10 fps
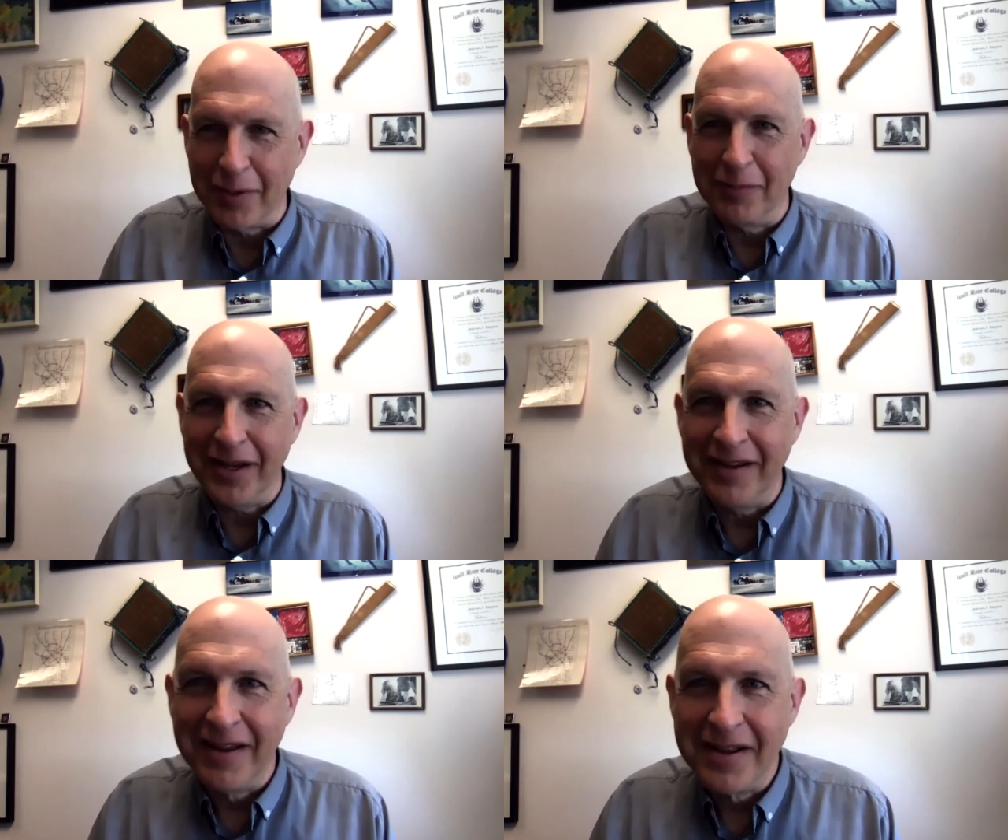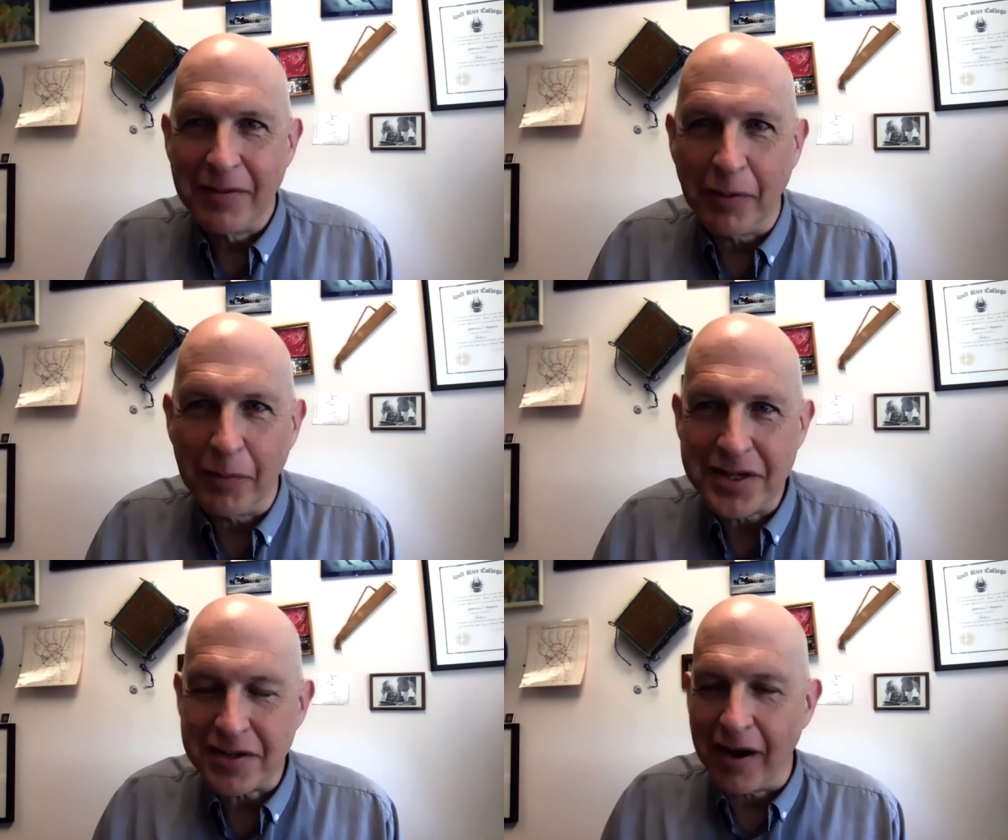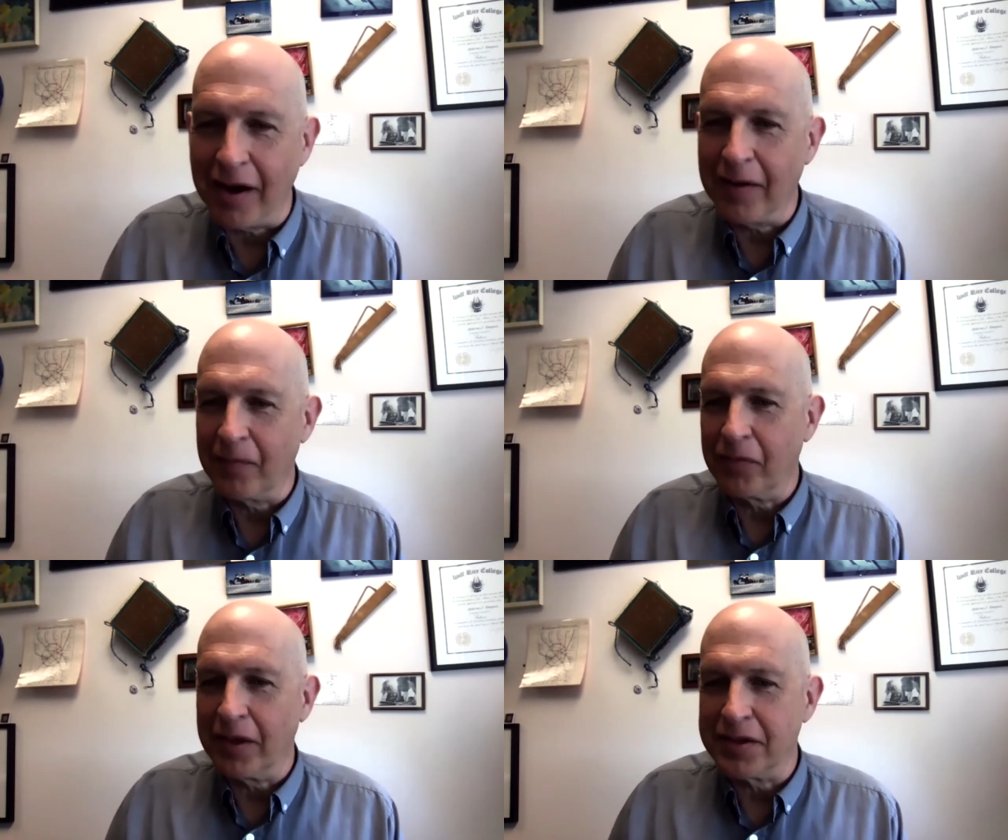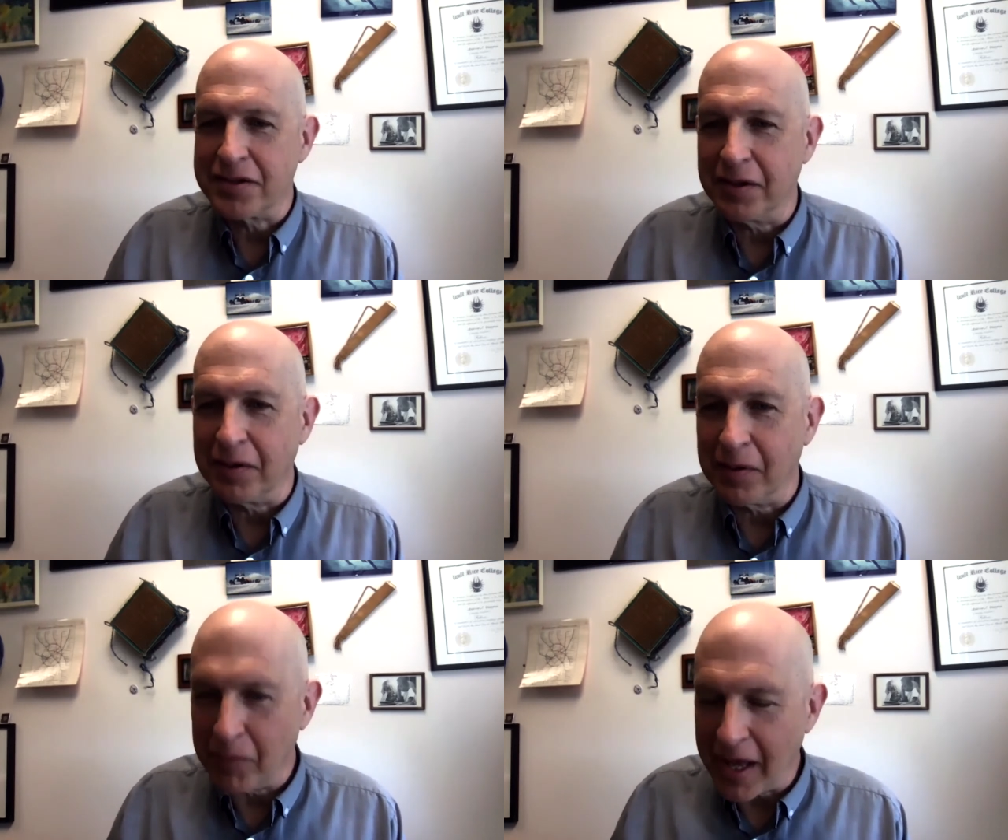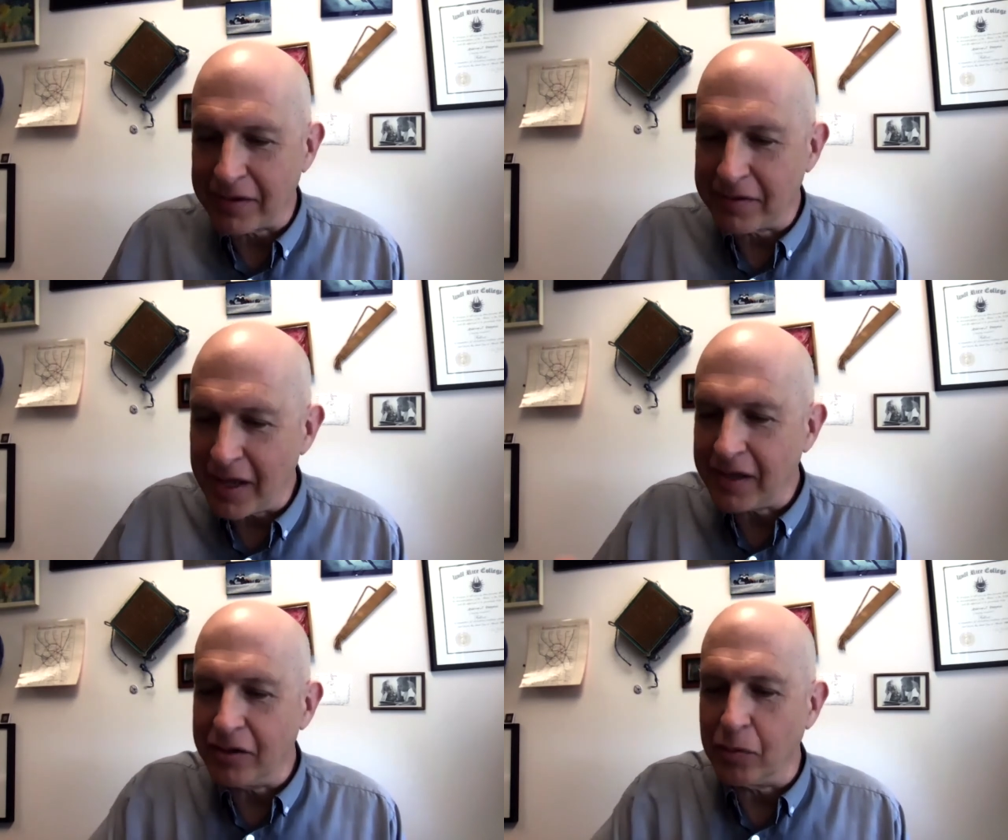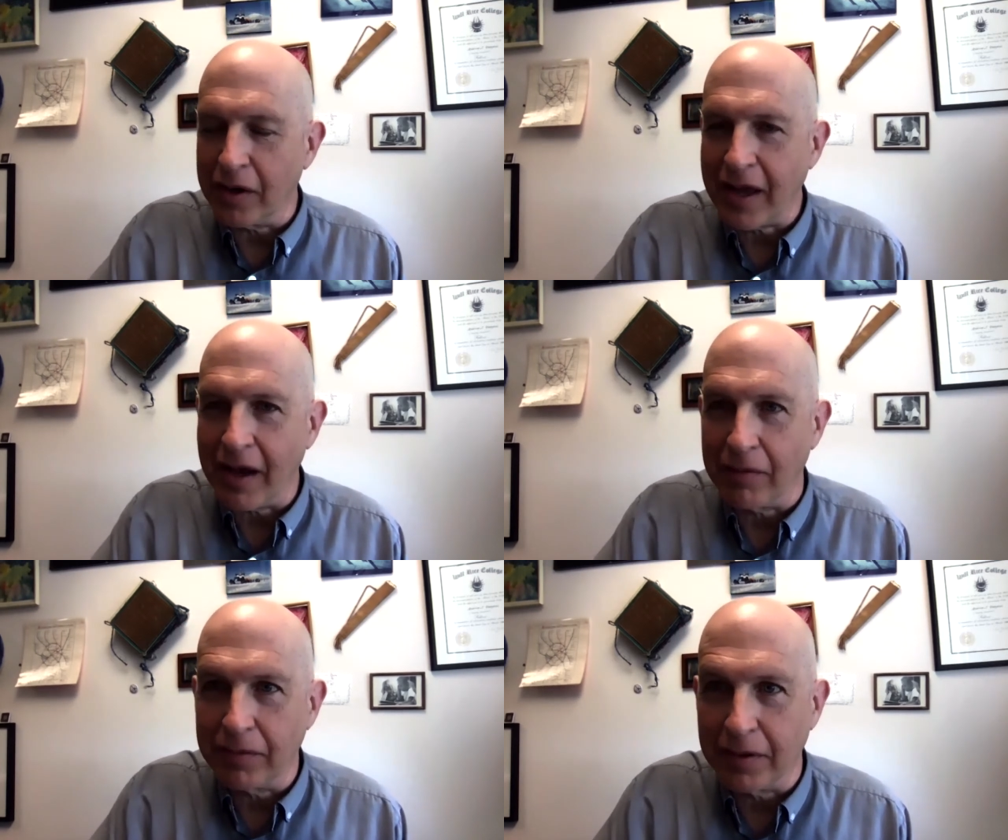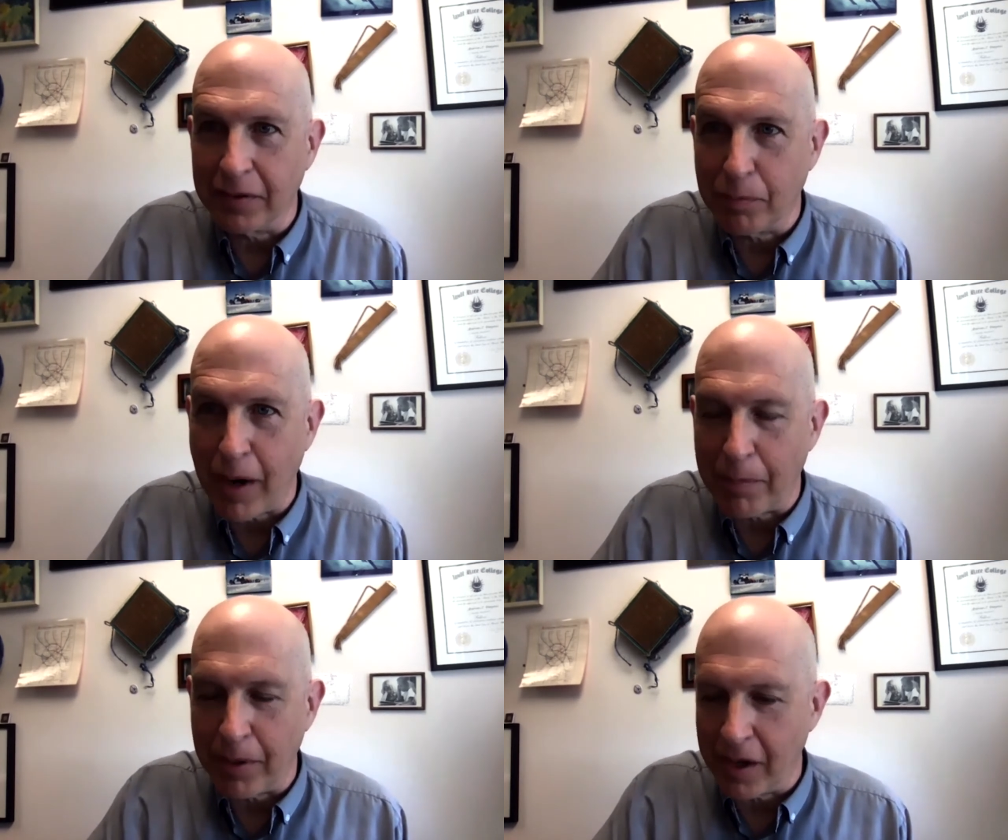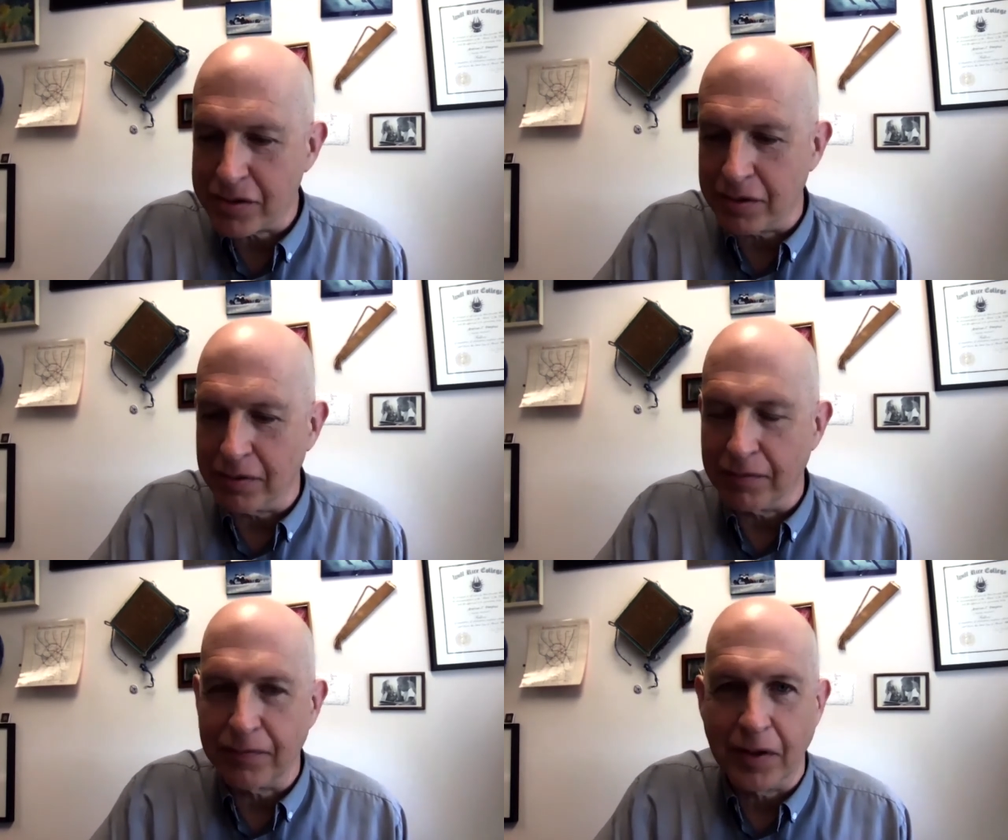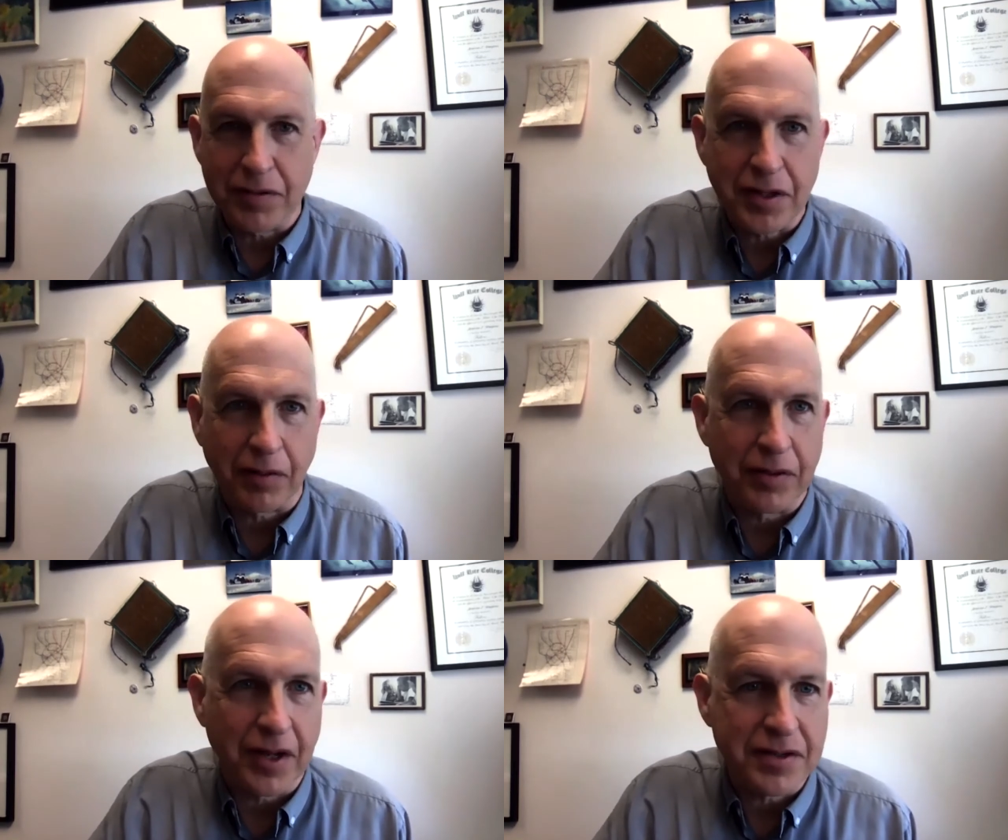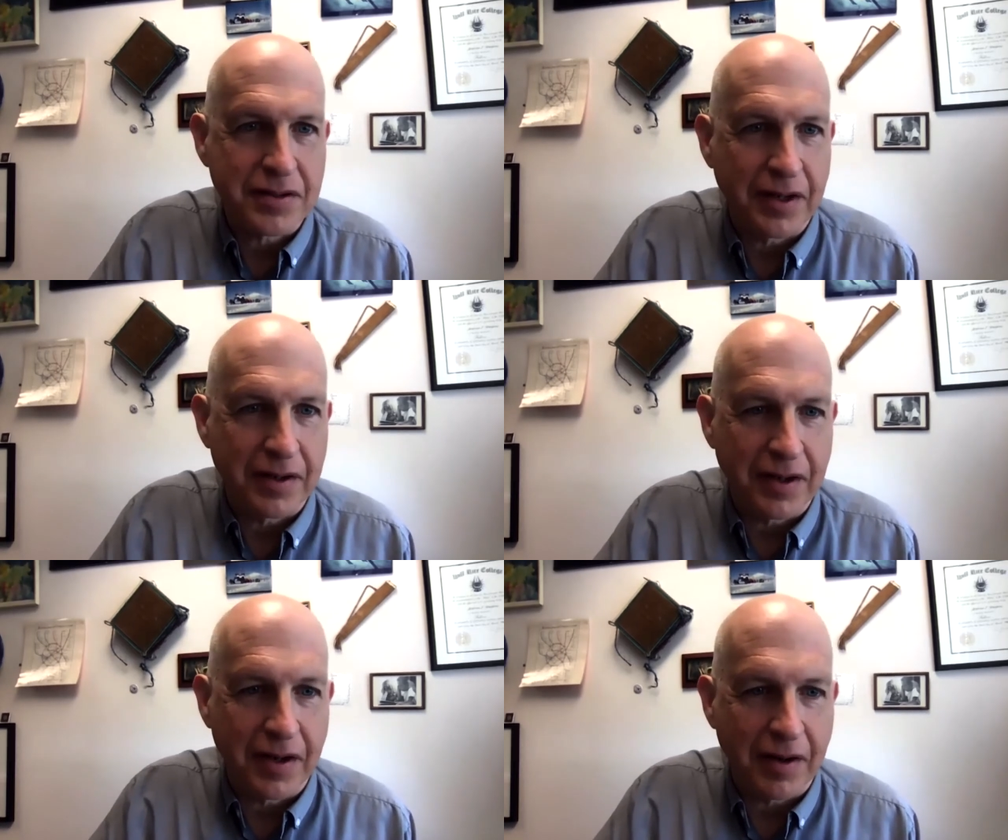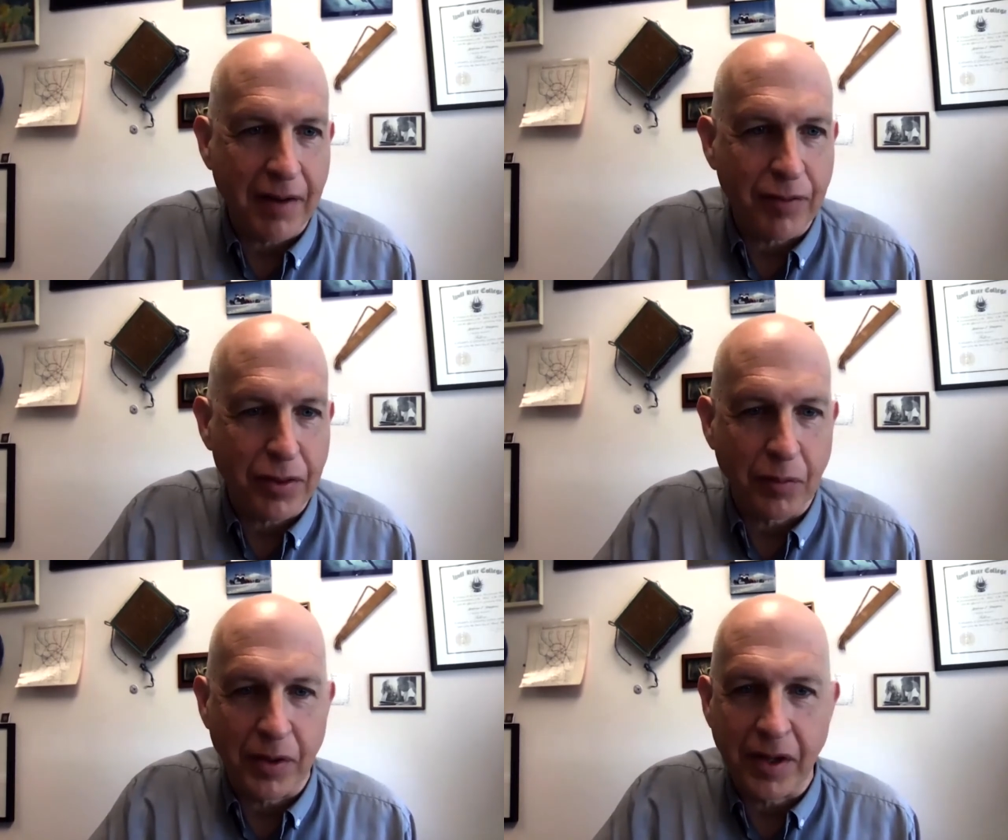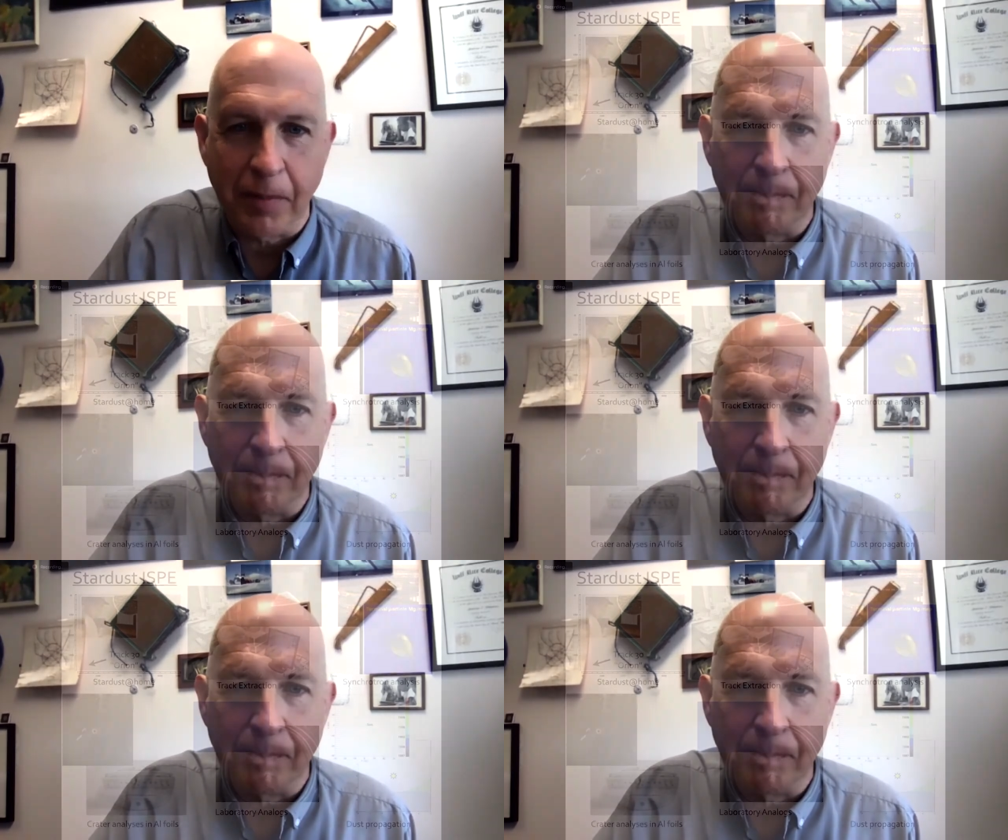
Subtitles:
we saw and we had to take into account the propagation of interstellar dust in everything we did.